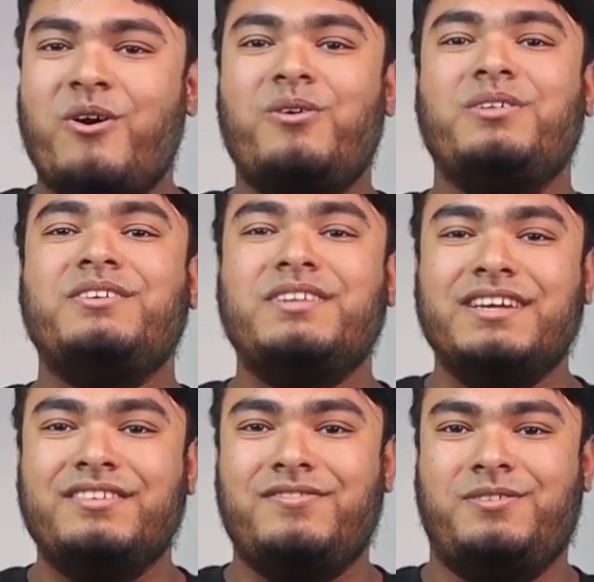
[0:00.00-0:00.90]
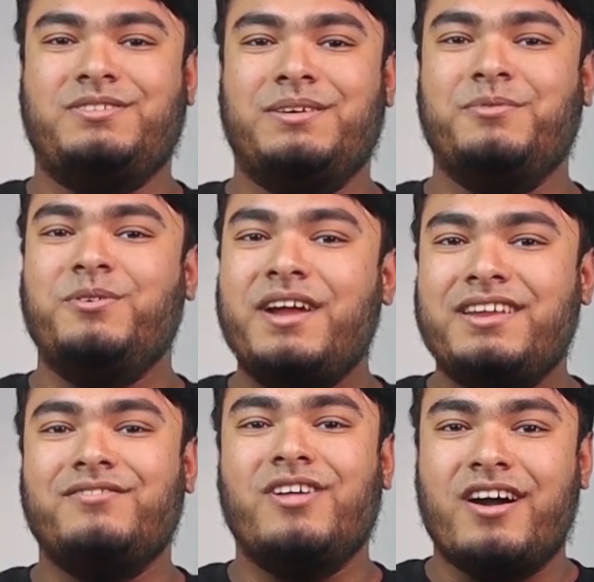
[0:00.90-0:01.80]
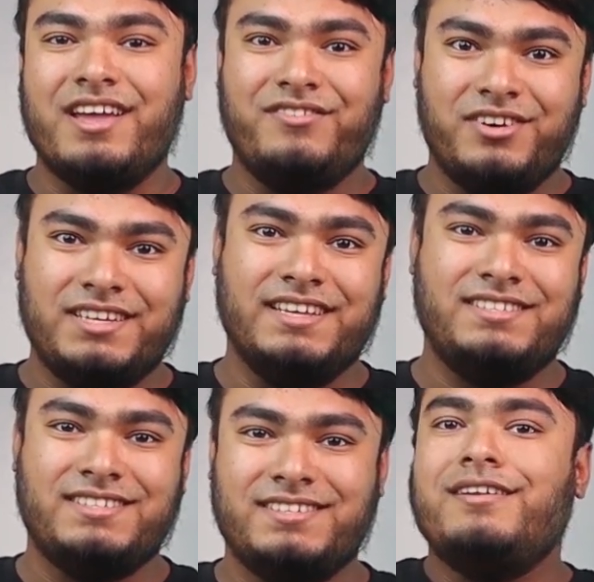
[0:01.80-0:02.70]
all you need for some great vlogging footage.